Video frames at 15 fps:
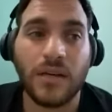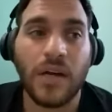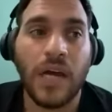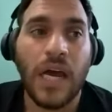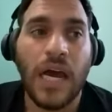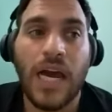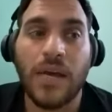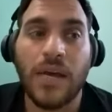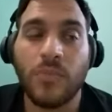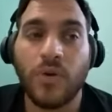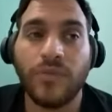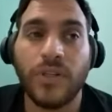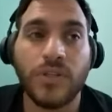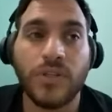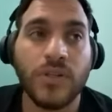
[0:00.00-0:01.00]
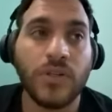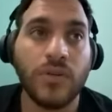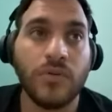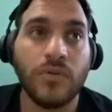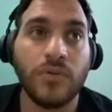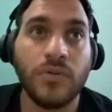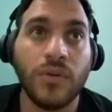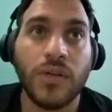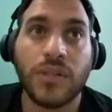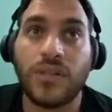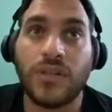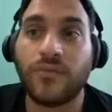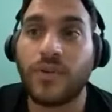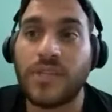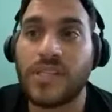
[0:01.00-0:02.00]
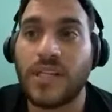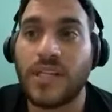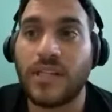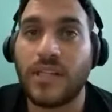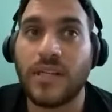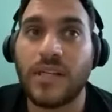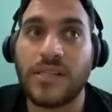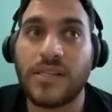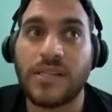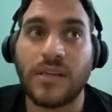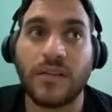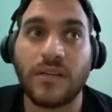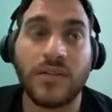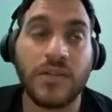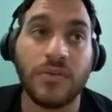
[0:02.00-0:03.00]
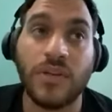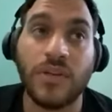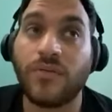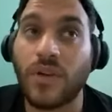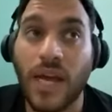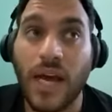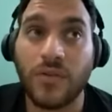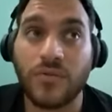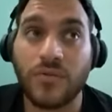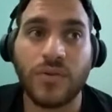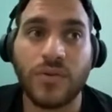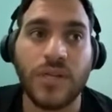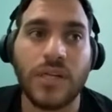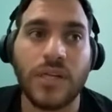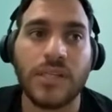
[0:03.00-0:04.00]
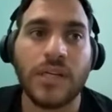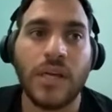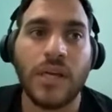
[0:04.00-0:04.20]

I moved into different cities, to different countries.